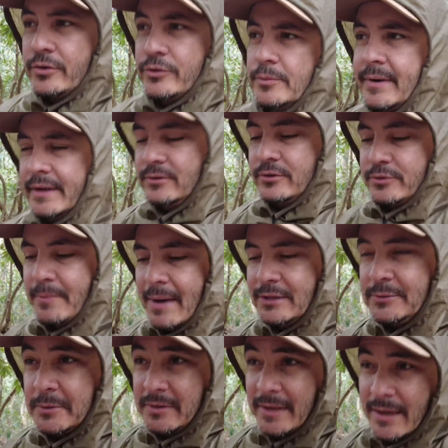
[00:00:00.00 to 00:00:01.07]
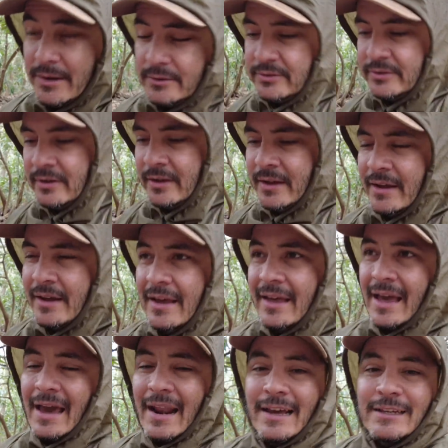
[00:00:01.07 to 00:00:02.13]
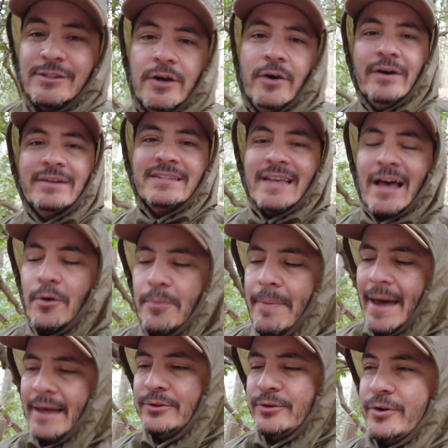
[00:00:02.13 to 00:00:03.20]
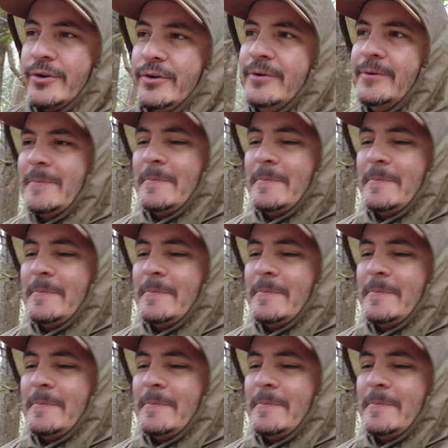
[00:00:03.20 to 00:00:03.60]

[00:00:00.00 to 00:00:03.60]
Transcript: to make those mashed potatoes. And I saw a South Bander,